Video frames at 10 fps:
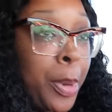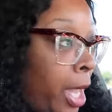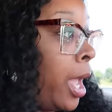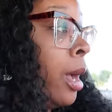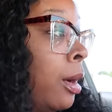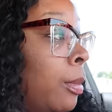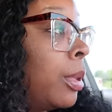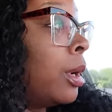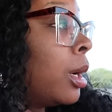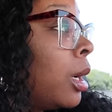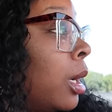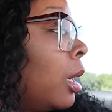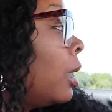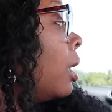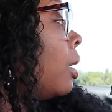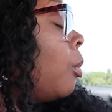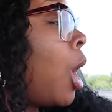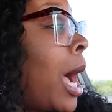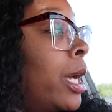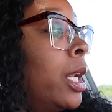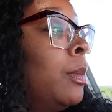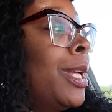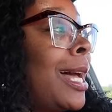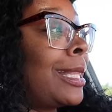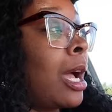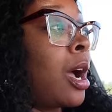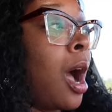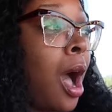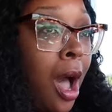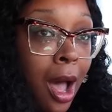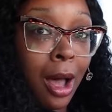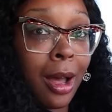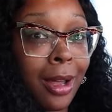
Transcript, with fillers: pimped. Boy, I couldn't even get out the car.